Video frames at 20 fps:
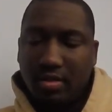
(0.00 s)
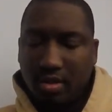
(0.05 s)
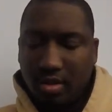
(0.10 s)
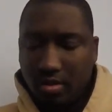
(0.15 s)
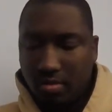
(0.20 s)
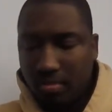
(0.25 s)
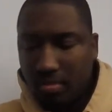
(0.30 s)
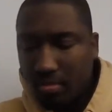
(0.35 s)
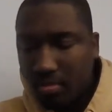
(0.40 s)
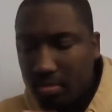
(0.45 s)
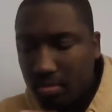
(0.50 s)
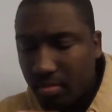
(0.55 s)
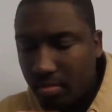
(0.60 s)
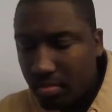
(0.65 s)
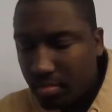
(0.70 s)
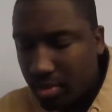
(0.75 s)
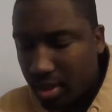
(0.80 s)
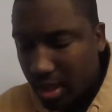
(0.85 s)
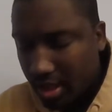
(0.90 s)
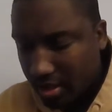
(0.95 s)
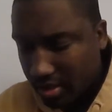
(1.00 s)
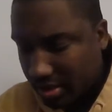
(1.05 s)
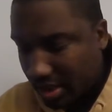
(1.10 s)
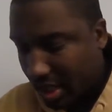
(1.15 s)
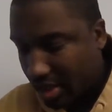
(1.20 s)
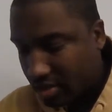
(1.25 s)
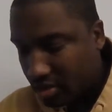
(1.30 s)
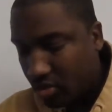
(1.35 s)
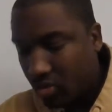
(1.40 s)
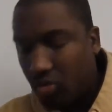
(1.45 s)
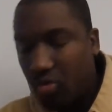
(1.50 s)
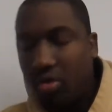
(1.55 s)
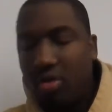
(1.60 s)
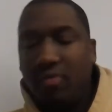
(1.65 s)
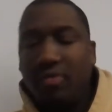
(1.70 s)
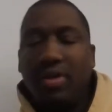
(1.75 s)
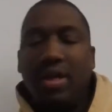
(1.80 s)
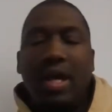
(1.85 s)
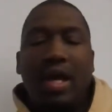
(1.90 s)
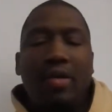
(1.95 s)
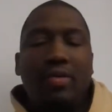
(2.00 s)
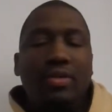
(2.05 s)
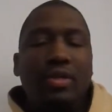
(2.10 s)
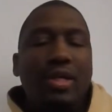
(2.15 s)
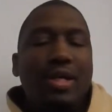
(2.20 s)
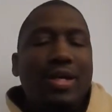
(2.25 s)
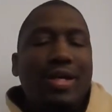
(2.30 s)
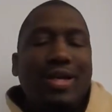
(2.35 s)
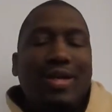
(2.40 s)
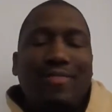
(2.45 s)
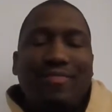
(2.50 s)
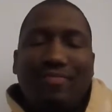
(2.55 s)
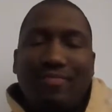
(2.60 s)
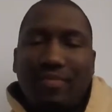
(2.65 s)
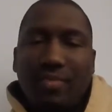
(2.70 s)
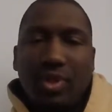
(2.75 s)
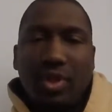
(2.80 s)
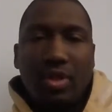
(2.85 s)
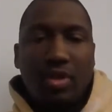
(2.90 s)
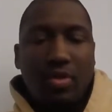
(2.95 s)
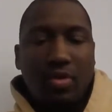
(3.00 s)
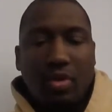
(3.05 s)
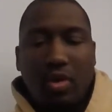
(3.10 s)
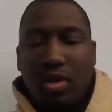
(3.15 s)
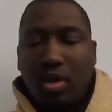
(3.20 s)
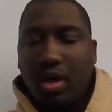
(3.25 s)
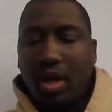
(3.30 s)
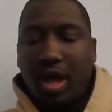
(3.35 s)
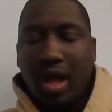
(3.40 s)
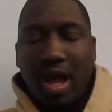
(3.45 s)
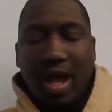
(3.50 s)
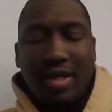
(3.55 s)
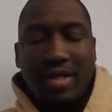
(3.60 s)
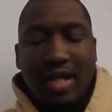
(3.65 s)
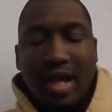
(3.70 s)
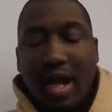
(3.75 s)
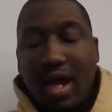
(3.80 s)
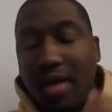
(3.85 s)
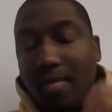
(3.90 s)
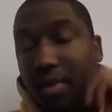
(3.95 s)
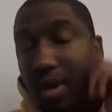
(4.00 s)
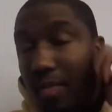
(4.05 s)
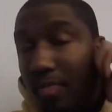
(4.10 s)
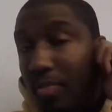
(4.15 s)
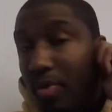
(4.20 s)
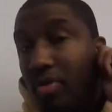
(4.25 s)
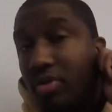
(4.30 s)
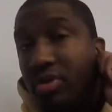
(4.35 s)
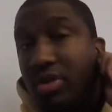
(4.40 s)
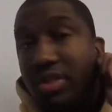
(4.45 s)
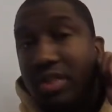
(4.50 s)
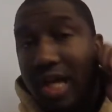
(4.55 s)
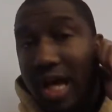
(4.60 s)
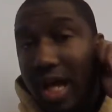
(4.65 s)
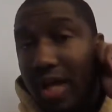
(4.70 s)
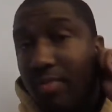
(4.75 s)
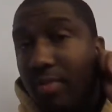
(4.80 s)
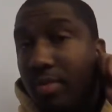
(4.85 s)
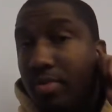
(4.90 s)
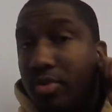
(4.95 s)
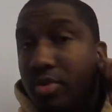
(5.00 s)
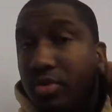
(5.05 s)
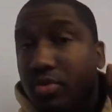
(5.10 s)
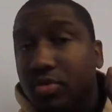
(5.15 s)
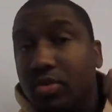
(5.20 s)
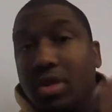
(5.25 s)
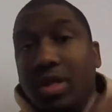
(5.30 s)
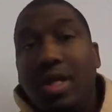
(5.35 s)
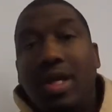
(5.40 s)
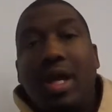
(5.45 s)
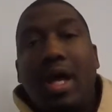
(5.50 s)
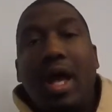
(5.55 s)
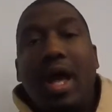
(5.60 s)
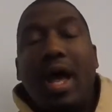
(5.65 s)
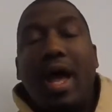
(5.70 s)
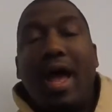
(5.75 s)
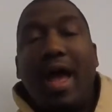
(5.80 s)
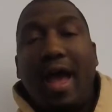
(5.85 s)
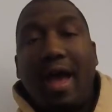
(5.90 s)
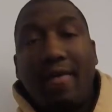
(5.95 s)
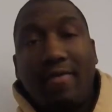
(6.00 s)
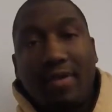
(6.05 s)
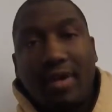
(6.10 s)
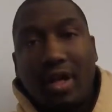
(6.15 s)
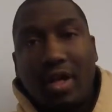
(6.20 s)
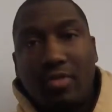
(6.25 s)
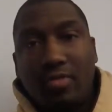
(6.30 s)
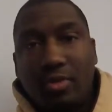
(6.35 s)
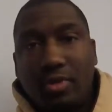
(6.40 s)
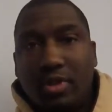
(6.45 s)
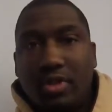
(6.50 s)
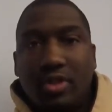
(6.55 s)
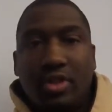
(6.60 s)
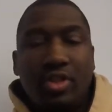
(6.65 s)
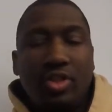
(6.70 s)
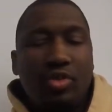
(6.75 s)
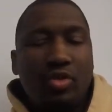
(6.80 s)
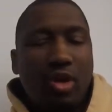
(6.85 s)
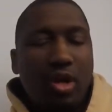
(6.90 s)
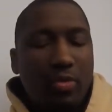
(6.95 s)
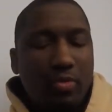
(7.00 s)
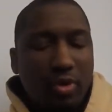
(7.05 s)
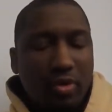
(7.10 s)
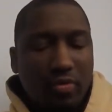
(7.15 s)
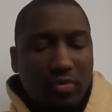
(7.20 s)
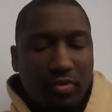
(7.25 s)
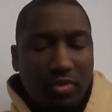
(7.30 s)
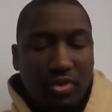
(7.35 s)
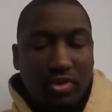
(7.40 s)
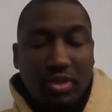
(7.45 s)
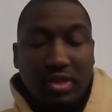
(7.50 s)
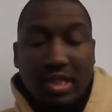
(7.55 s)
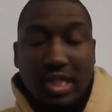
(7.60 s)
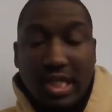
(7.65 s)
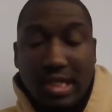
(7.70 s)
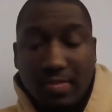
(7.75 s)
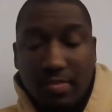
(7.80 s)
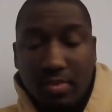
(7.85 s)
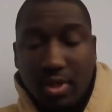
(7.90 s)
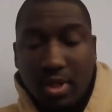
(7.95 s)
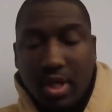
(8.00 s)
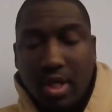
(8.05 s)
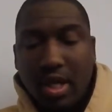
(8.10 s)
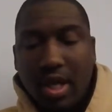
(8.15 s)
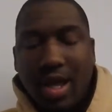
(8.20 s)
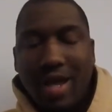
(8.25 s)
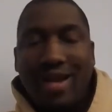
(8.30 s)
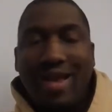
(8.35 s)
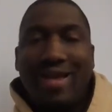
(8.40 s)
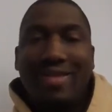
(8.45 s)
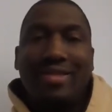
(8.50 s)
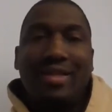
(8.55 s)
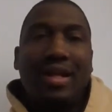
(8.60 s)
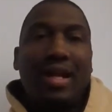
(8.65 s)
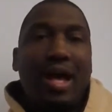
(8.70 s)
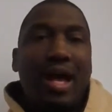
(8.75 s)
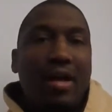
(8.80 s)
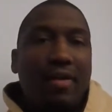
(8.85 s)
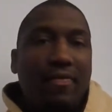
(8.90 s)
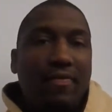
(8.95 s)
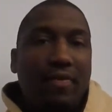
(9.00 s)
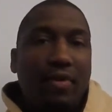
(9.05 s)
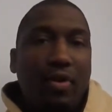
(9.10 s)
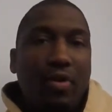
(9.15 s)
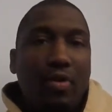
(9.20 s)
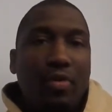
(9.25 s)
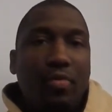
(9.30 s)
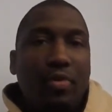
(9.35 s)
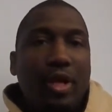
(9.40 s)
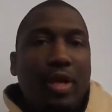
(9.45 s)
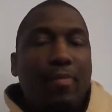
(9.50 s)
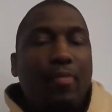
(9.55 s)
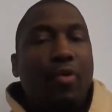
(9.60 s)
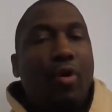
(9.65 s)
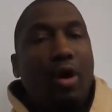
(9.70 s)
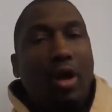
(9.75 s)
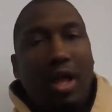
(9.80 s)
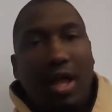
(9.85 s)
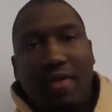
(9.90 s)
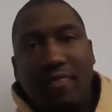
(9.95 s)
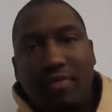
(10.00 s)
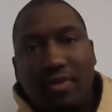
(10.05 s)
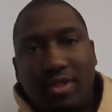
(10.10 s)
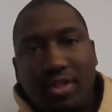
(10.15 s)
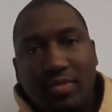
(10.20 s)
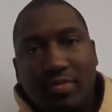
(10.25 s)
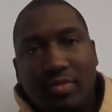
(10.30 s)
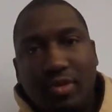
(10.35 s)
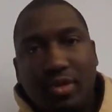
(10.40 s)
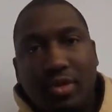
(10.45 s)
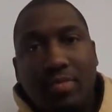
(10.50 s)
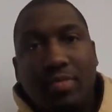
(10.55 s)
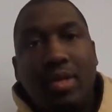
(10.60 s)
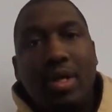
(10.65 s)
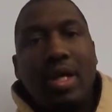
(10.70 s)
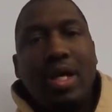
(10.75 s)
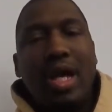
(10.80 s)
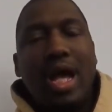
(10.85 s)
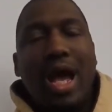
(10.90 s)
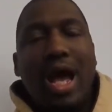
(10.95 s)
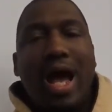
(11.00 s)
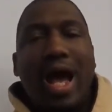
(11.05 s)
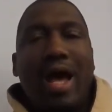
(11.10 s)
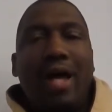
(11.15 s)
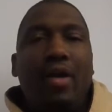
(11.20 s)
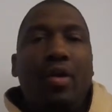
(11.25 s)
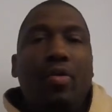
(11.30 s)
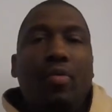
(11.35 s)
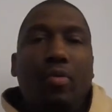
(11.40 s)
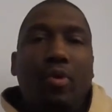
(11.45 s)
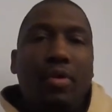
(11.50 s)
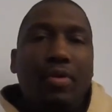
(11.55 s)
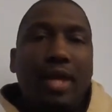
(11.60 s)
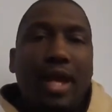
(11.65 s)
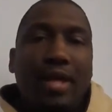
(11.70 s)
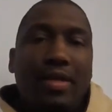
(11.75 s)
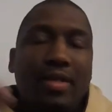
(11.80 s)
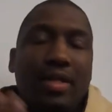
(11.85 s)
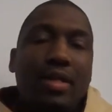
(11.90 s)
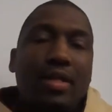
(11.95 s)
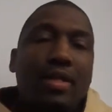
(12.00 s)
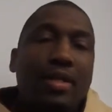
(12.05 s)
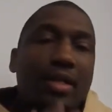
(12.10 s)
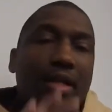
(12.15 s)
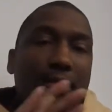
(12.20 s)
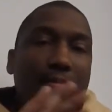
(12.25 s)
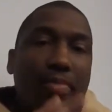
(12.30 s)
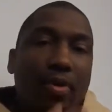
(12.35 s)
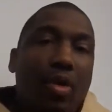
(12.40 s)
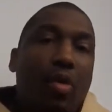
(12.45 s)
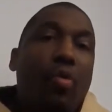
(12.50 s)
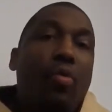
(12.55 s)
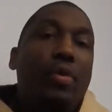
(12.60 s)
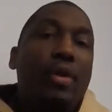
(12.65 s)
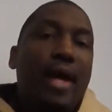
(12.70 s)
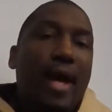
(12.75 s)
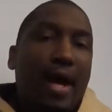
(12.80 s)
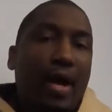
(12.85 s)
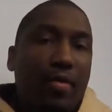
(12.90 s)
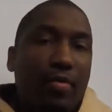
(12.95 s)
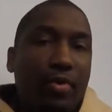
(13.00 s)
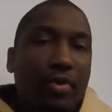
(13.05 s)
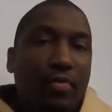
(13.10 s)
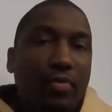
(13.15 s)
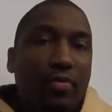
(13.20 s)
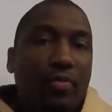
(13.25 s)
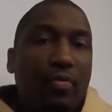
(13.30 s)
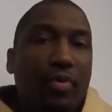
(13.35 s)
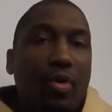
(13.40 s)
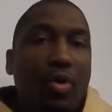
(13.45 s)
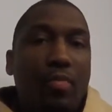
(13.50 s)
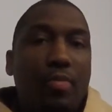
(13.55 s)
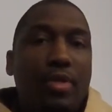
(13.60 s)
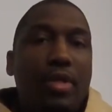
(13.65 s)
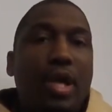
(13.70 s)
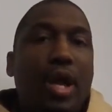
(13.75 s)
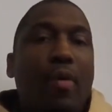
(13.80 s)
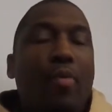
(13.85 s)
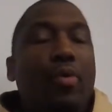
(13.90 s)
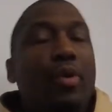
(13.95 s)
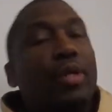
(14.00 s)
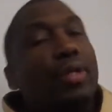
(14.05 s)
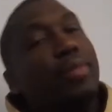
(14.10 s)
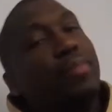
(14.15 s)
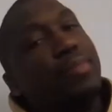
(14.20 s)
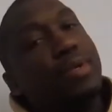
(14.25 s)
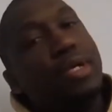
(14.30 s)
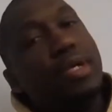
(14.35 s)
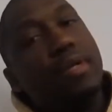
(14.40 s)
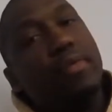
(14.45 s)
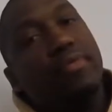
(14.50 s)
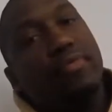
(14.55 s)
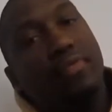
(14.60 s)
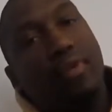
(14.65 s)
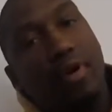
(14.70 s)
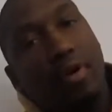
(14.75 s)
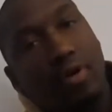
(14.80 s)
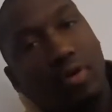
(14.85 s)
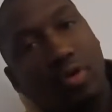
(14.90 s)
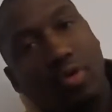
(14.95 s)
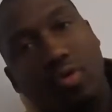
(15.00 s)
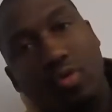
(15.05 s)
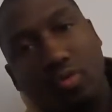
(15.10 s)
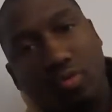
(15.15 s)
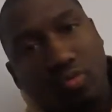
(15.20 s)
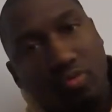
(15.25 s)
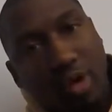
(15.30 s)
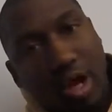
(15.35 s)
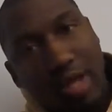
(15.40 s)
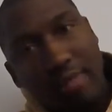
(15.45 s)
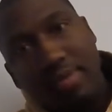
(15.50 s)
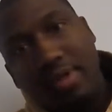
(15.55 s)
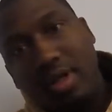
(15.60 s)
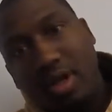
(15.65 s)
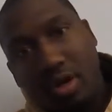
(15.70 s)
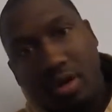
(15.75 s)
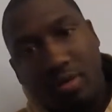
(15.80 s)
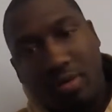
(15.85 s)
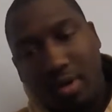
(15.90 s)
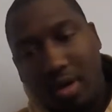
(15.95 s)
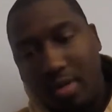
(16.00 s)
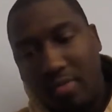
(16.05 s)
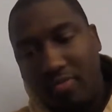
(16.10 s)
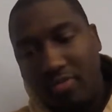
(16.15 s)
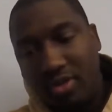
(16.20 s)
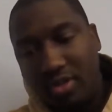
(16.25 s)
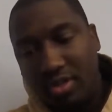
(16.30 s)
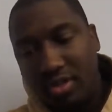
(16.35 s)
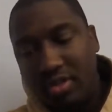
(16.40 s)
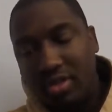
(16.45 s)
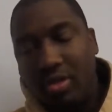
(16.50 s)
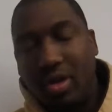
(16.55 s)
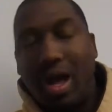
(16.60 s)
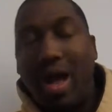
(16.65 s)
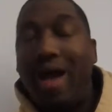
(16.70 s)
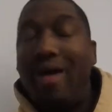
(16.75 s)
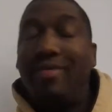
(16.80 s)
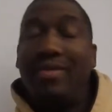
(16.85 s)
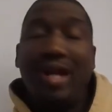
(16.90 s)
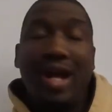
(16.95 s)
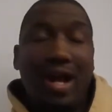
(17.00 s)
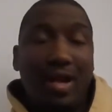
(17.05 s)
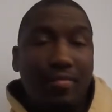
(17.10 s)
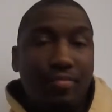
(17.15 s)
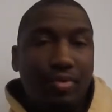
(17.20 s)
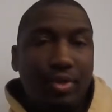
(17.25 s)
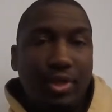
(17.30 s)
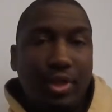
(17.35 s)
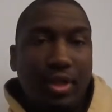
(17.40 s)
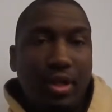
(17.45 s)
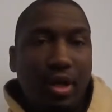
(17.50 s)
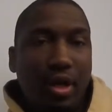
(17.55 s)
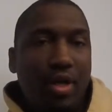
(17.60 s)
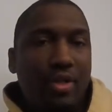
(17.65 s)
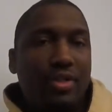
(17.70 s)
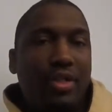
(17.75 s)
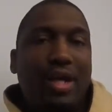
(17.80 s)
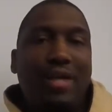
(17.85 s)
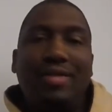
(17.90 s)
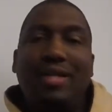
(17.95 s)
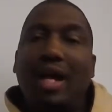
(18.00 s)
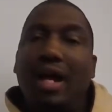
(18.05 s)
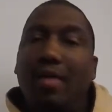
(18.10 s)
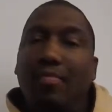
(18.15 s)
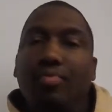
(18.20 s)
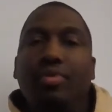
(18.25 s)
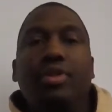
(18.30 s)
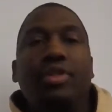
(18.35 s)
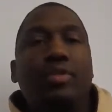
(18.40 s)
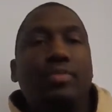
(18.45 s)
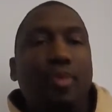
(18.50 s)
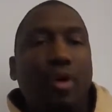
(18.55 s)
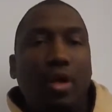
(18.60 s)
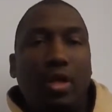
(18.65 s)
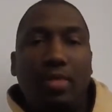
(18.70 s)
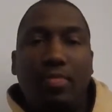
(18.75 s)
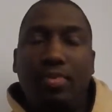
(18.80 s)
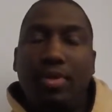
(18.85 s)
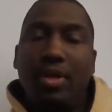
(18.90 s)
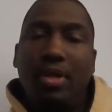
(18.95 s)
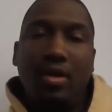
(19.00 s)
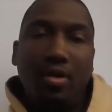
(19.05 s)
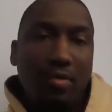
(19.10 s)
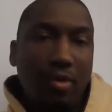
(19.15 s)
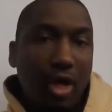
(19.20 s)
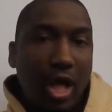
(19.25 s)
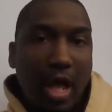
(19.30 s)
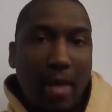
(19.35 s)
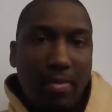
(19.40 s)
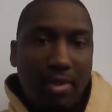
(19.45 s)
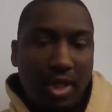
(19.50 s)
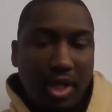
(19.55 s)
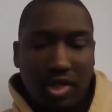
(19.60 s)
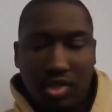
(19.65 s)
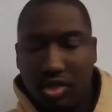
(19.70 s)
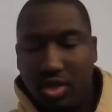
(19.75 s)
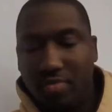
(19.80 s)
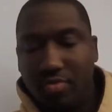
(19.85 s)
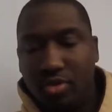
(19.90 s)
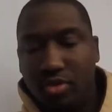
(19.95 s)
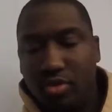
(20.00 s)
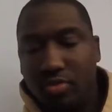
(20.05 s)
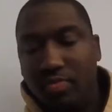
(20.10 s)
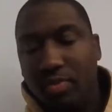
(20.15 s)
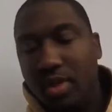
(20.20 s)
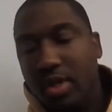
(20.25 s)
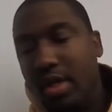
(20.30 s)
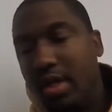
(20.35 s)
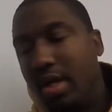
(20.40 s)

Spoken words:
No, yeah, this guy's a quarter of an ounce. You know, I personally tied him up to a half an ounce because the Detroit River is deep and has a lot of flow, and when I'm walleye fishing with him, I don't want that thing to get blown down river on me. I want it to be vertical right below where I'm fishing. So I'll tie them pretty large and I'll tie them pretty small depending on what application I'm using.